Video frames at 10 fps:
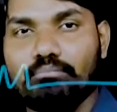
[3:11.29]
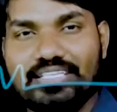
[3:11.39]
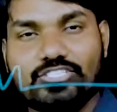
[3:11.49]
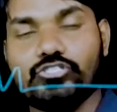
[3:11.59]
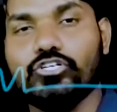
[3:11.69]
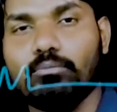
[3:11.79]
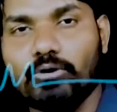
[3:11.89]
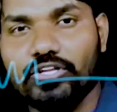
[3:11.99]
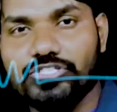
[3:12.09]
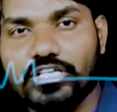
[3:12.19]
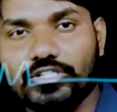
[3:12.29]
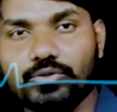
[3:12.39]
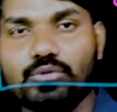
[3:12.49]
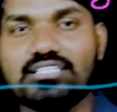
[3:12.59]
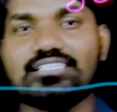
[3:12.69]
means zero potential,
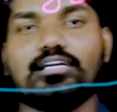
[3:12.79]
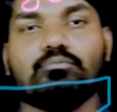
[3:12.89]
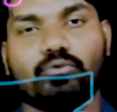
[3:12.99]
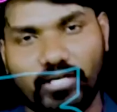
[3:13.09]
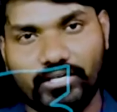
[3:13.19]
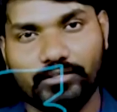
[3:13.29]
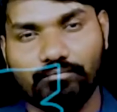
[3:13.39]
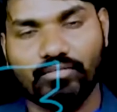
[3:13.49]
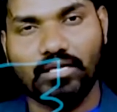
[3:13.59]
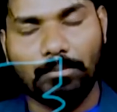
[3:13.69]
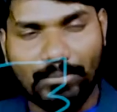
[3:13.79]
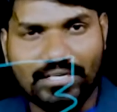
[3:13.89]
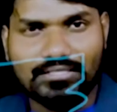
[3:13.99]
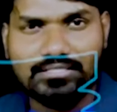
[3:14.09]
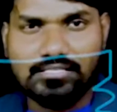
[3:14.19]
to certain point,
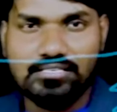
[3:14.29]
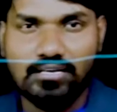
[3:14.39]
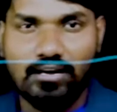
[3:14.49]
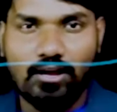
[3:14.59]
means